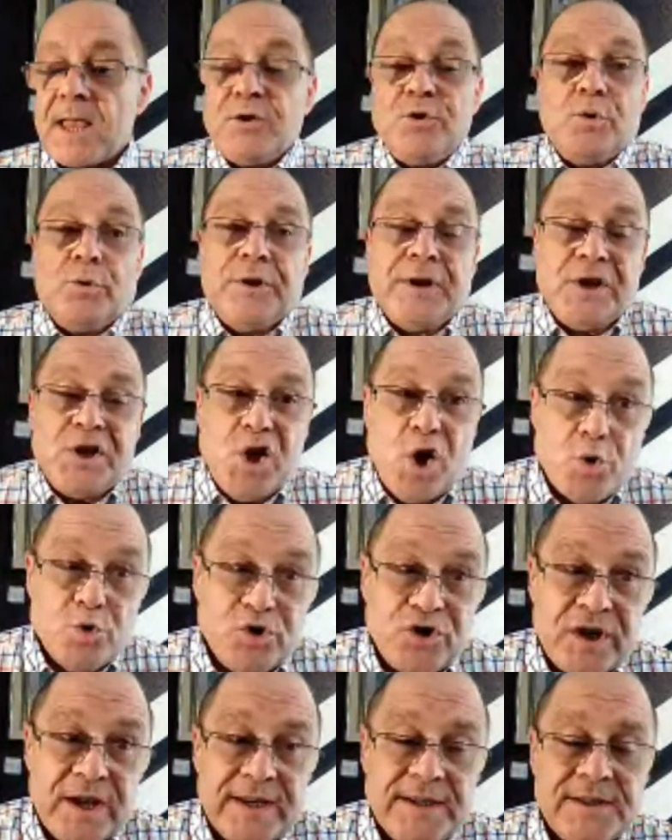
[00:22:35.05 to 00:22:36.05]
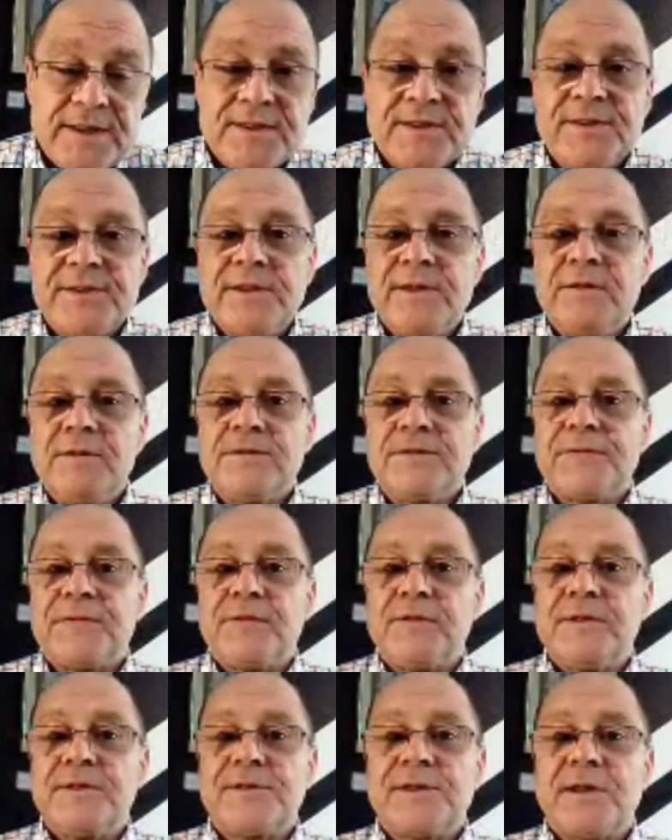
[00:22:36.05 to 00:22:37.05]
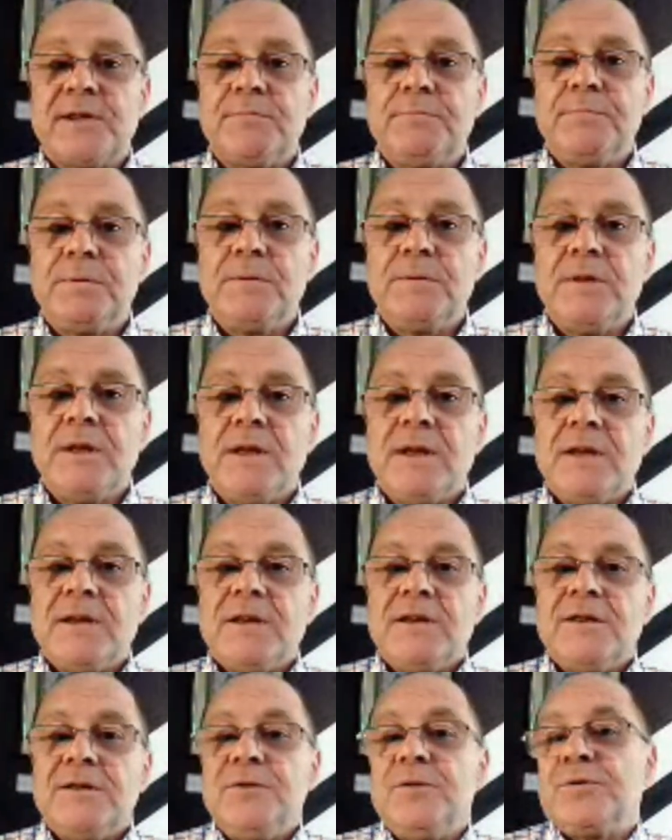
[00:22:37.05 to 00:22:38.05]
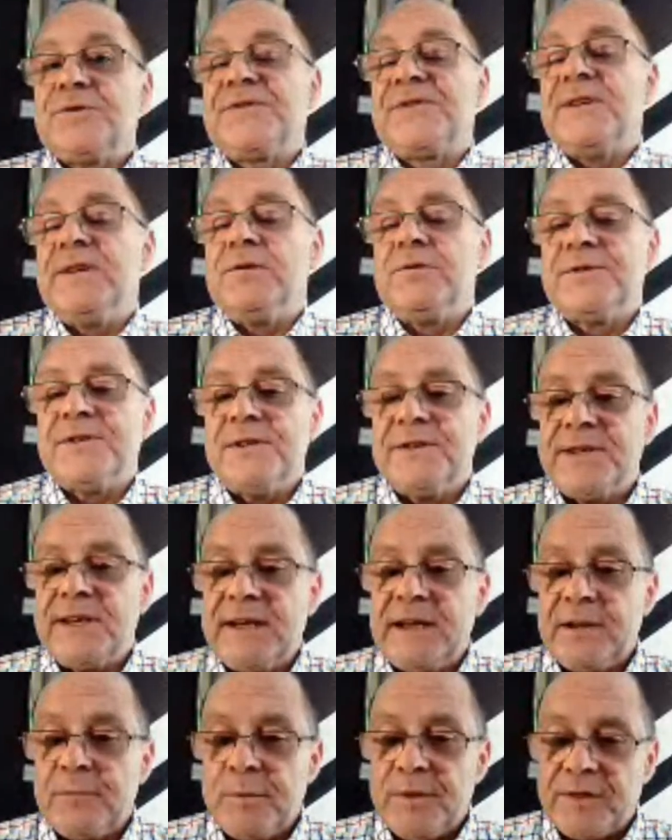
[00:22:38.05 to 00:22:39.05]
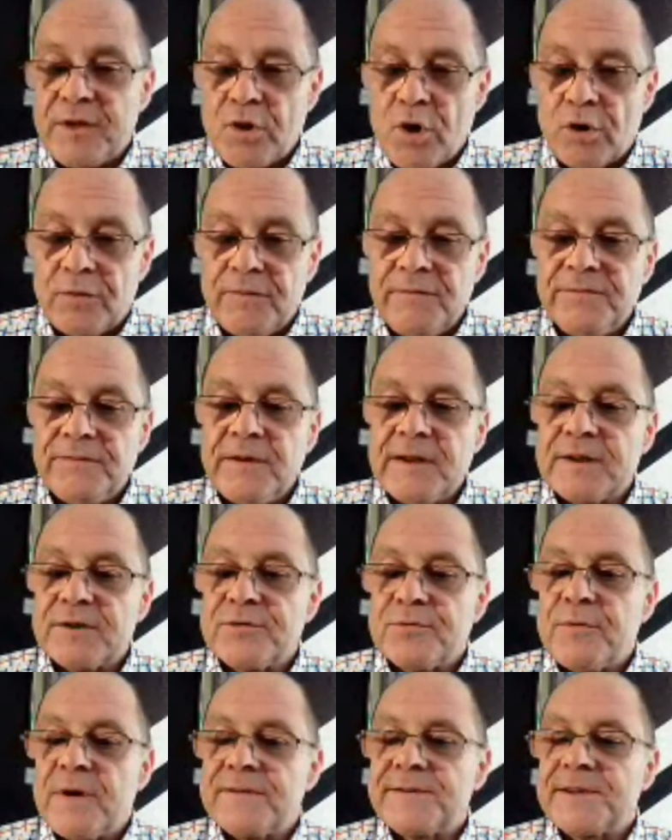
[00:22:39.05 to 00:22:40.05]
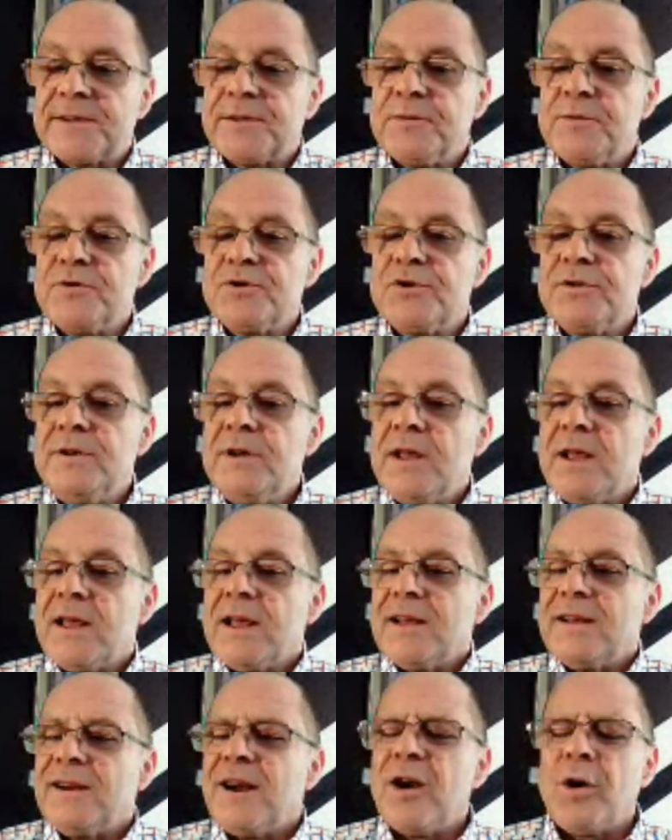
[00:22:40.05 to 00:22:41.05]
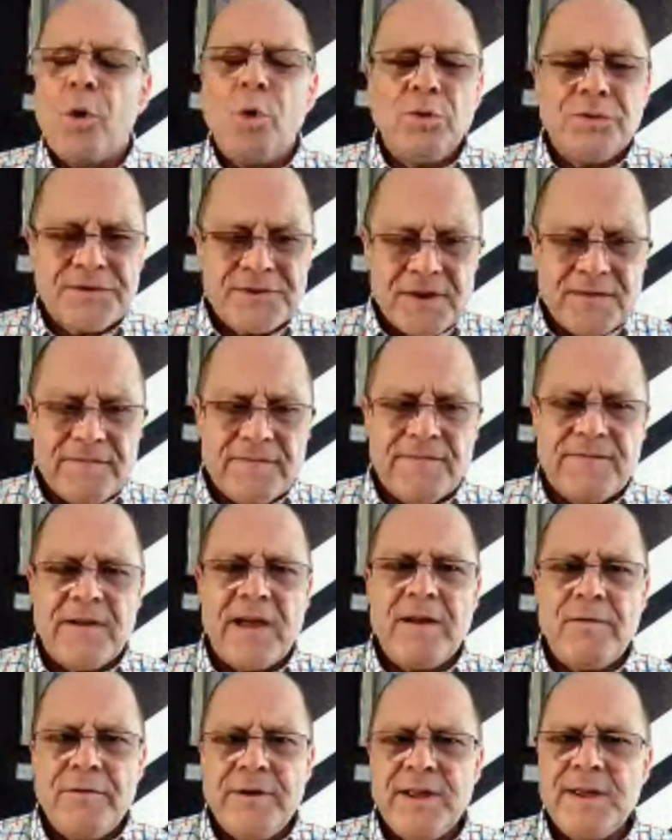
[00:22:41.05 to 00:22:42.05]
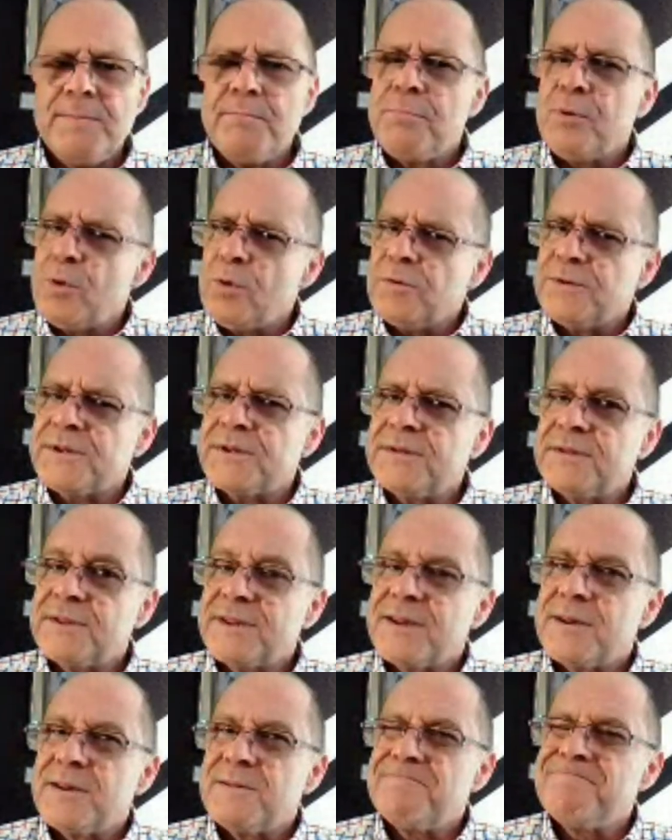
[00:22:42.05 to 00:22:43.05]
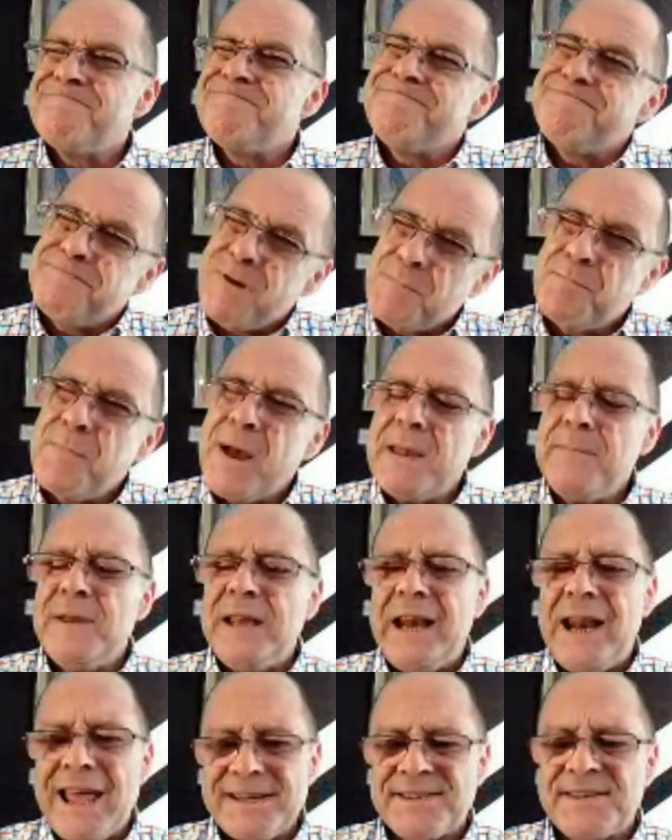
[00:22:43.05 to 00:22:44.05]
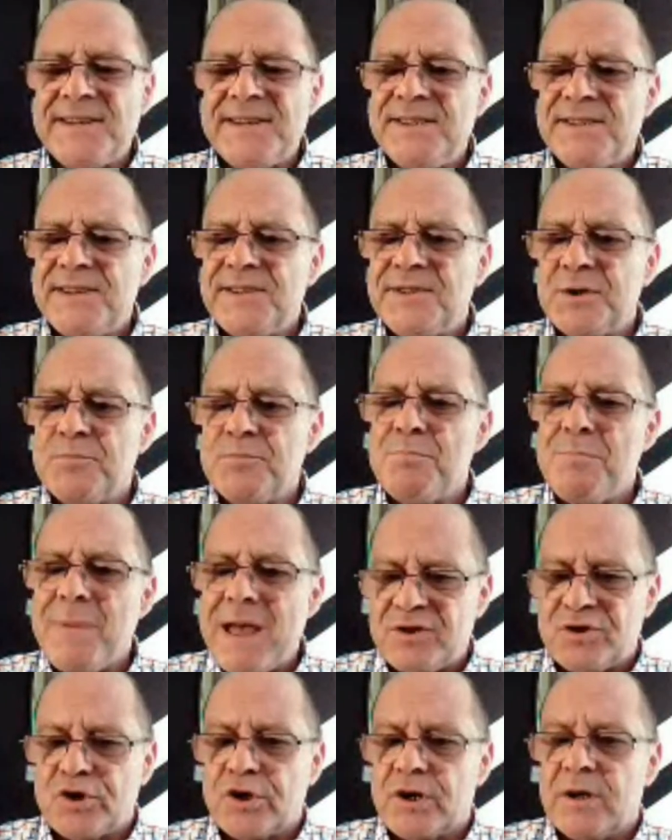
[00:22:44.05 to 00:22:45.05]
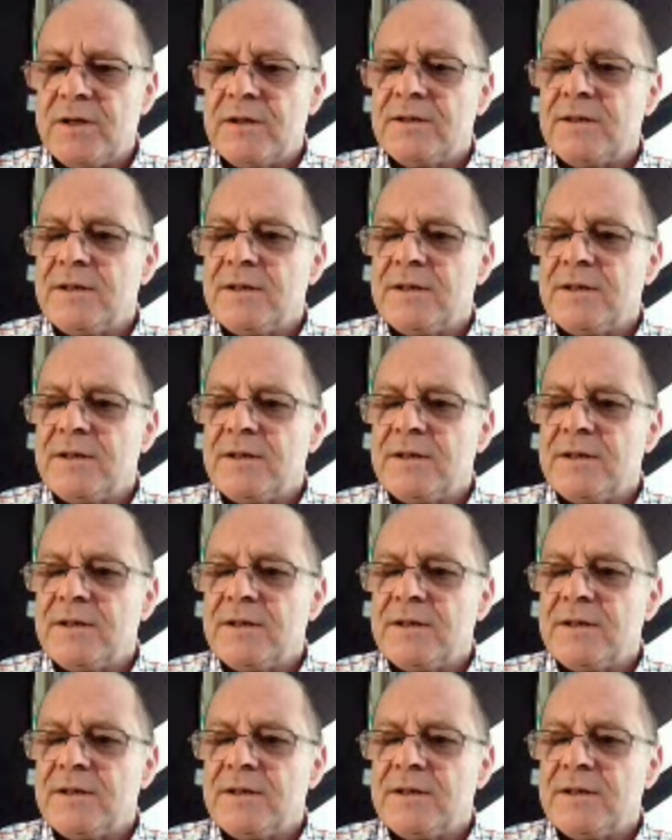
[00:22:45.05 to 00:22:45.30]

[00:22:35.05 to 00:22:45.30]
your negotiating skills, for example, your skills at dealing with conflict resolution, are also very important, but maybe less easy to measure.